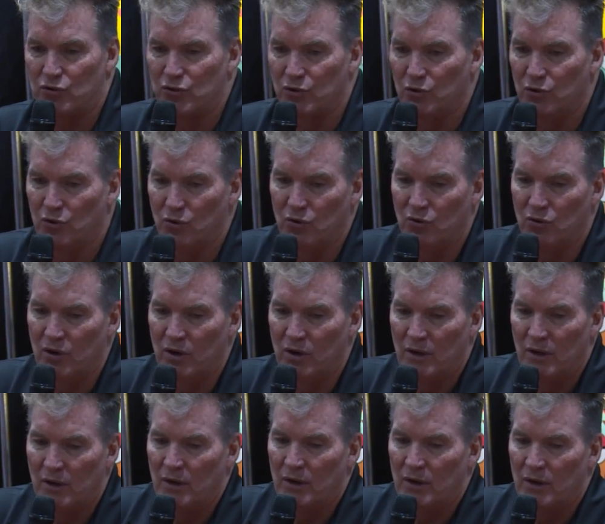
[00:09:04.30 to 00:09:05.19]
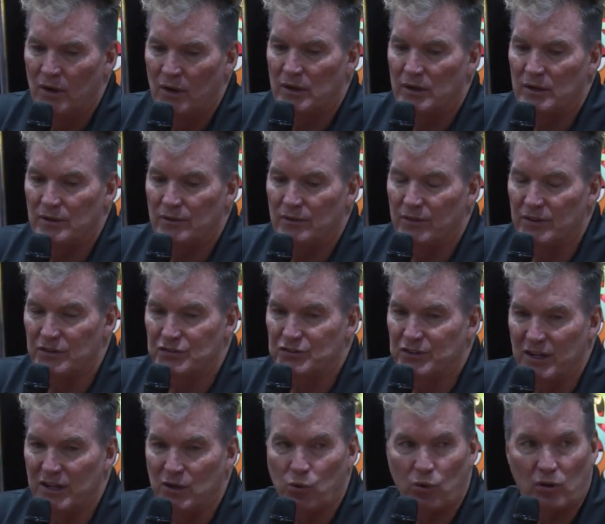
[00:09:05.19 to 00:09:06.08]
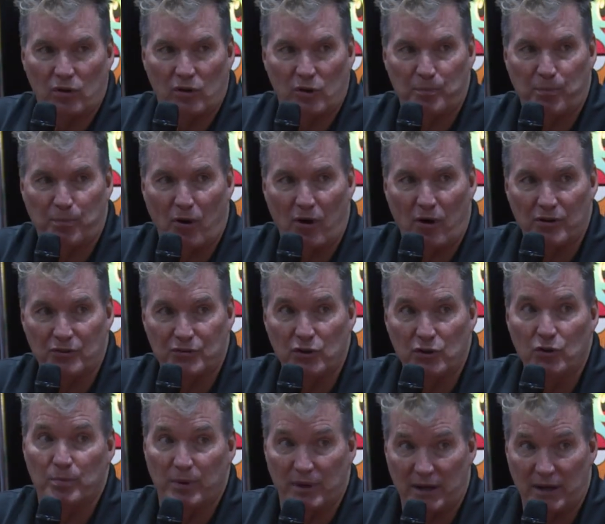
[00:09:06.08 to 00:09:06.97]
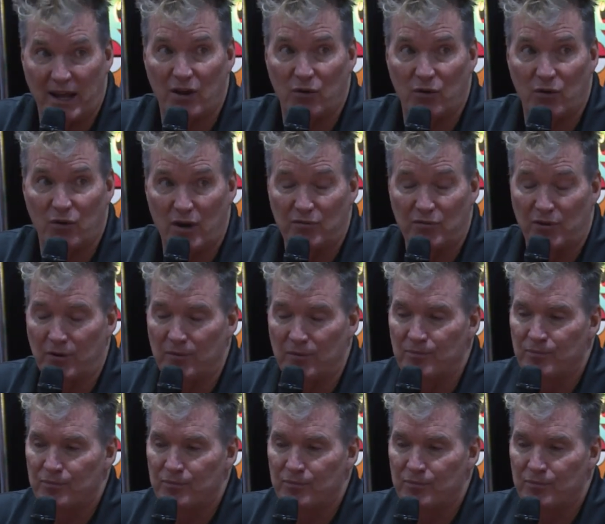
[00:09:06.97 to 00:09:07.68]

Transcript: do the sequel or part two. But however,